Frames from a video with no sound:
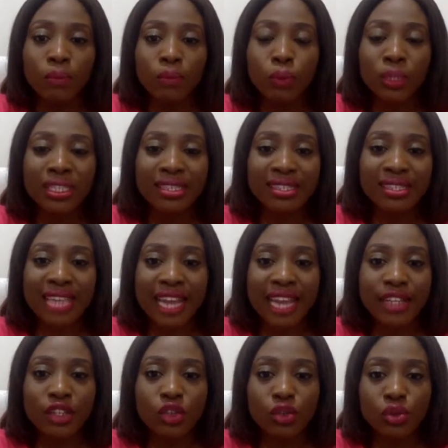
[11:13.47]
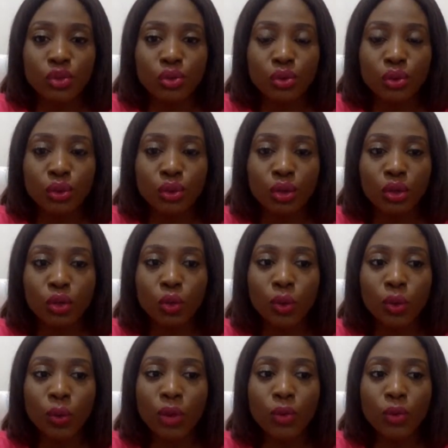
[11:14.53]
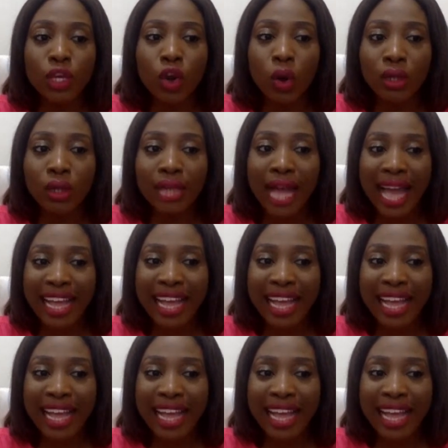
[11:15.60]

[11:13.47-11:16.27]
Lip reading: we decide to, when we all